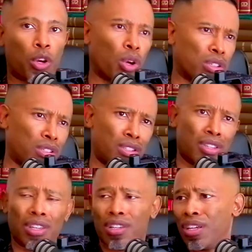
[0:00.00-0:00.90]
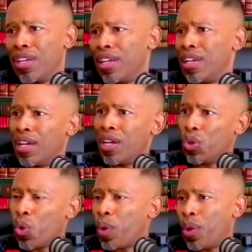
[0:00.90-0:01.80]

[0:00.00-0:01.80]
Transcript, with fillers: costs, the you know,